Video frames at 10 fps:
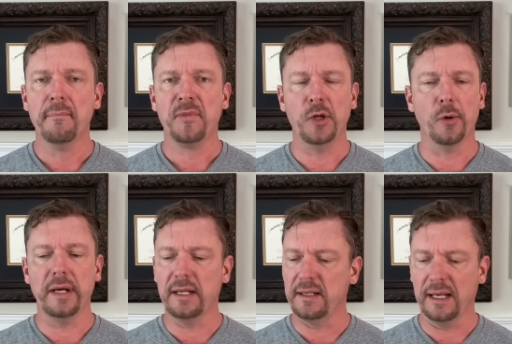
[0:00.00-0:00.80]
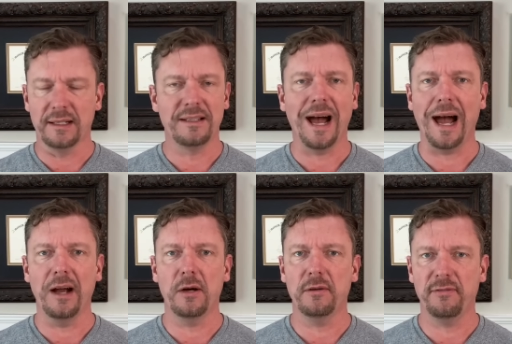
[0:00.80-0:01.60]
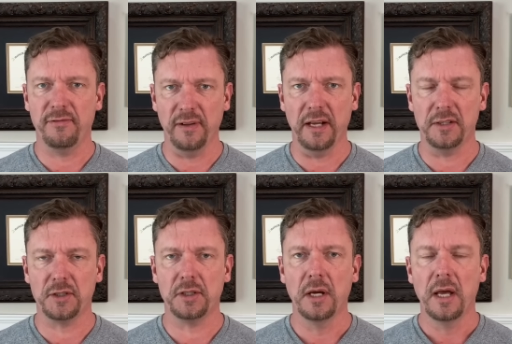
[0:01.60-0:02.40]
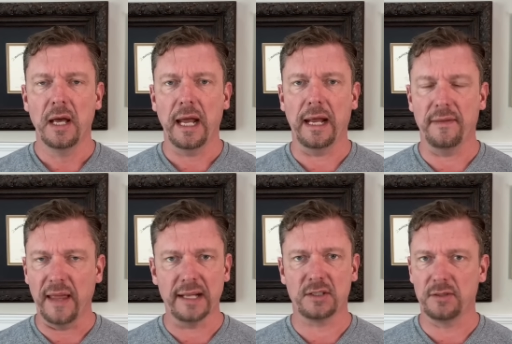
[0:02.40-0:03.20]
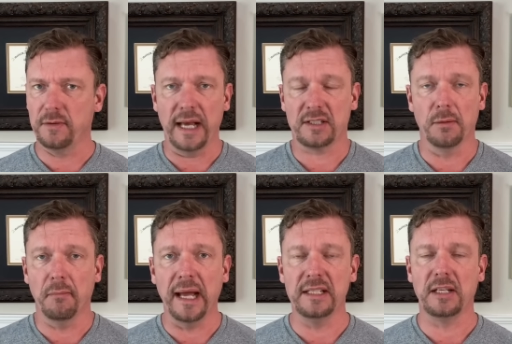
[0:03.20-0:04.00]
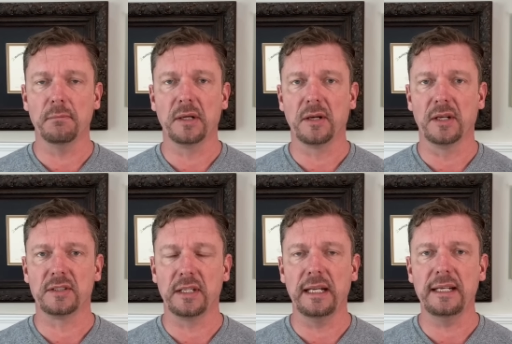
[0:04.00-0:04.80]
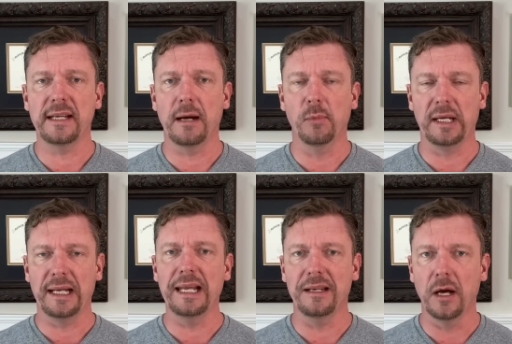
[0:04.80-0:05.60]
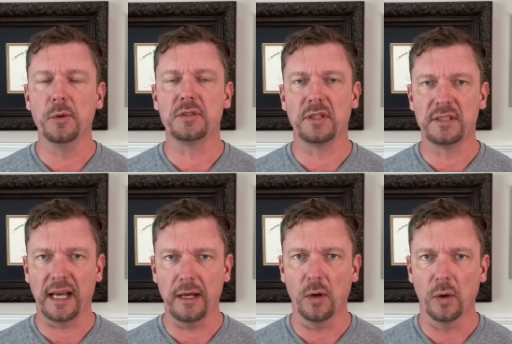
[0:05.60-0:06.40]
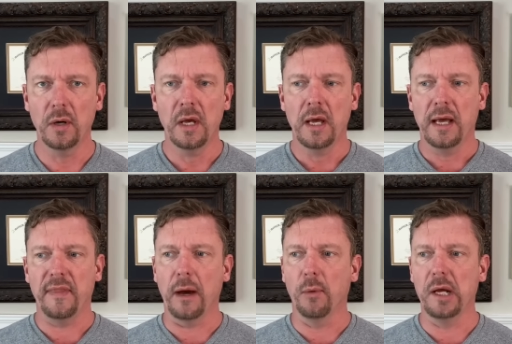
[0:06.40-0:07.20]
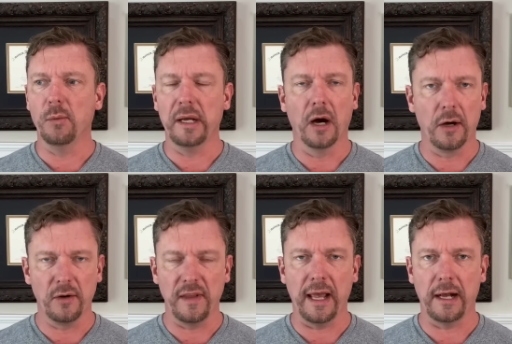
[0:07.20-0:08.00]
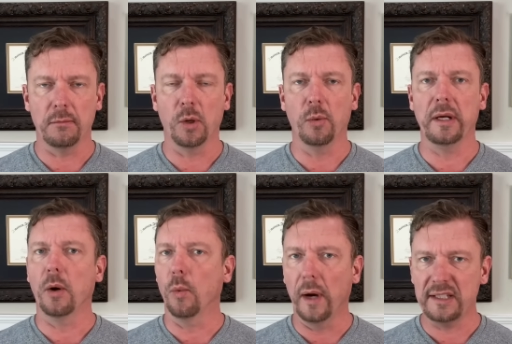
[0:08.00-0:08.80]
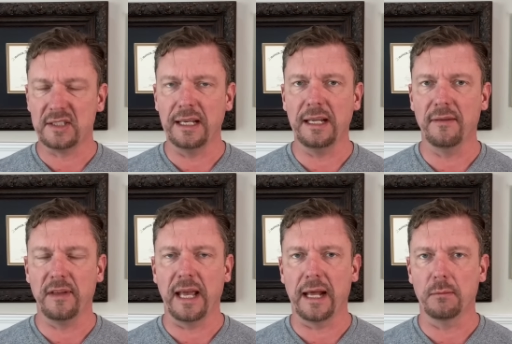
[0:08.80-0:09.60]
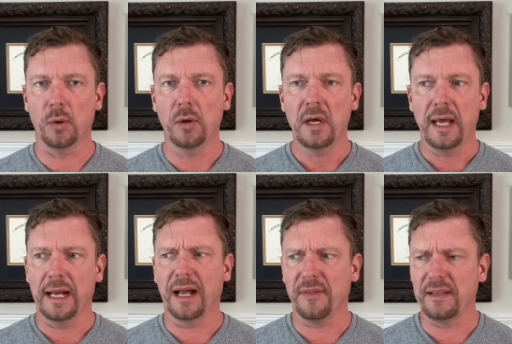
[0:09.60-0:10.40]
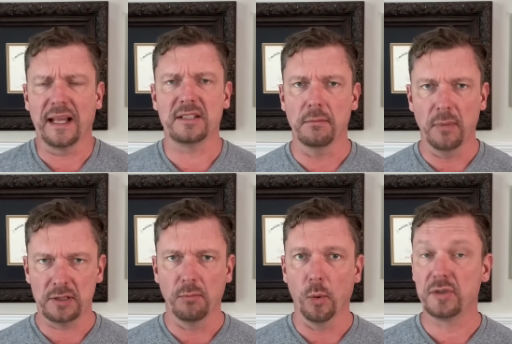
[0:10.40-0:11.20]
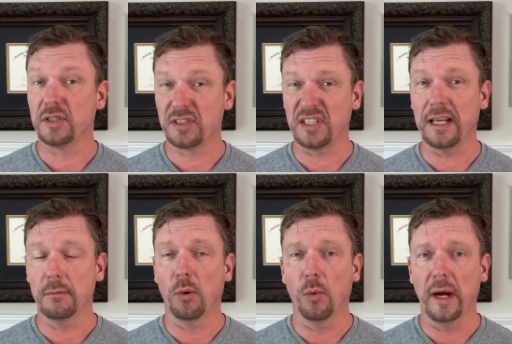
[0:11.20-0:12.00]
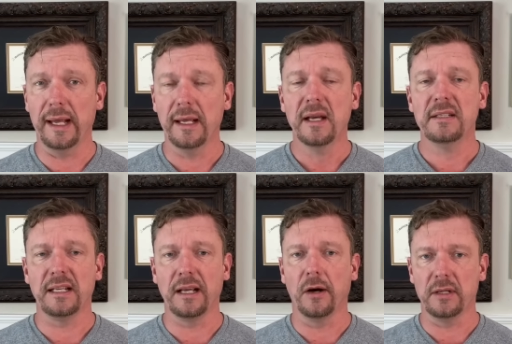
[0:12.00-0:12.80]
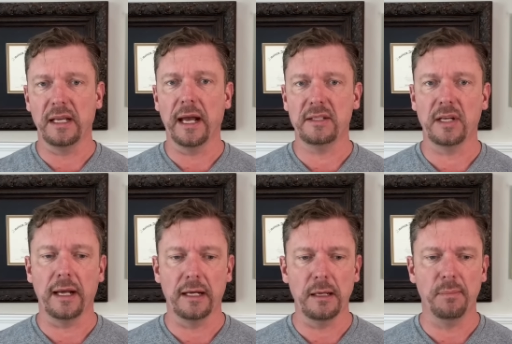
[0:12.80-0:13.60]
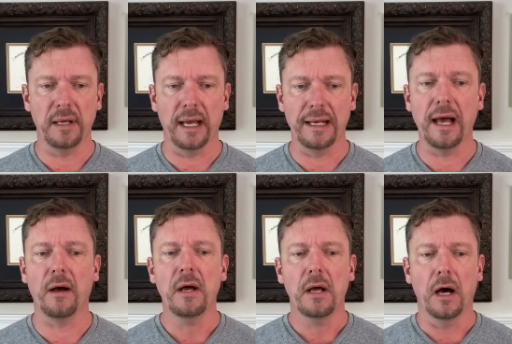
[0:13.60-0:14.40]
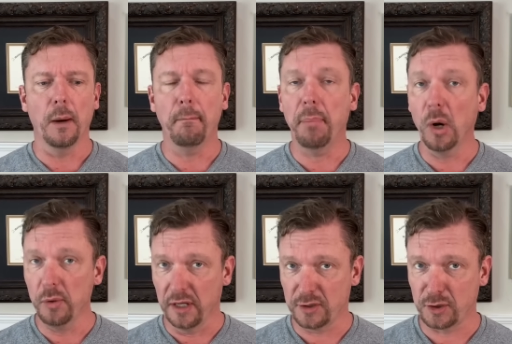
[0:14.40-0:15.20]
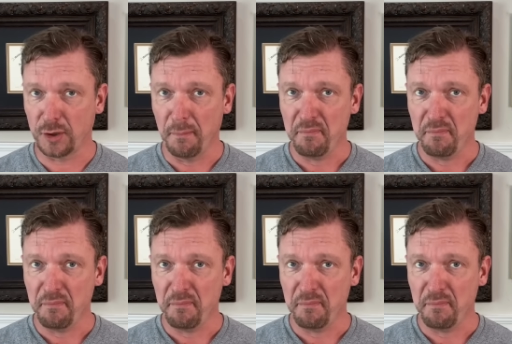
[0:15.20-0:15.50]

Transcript: You're eating the entire fish and that's that's amazing because anytime we can eat nose to tail that way we honor the animal we don't waste any of the animal and i think that's a much more sustainable way to get our dha and epa now a bonus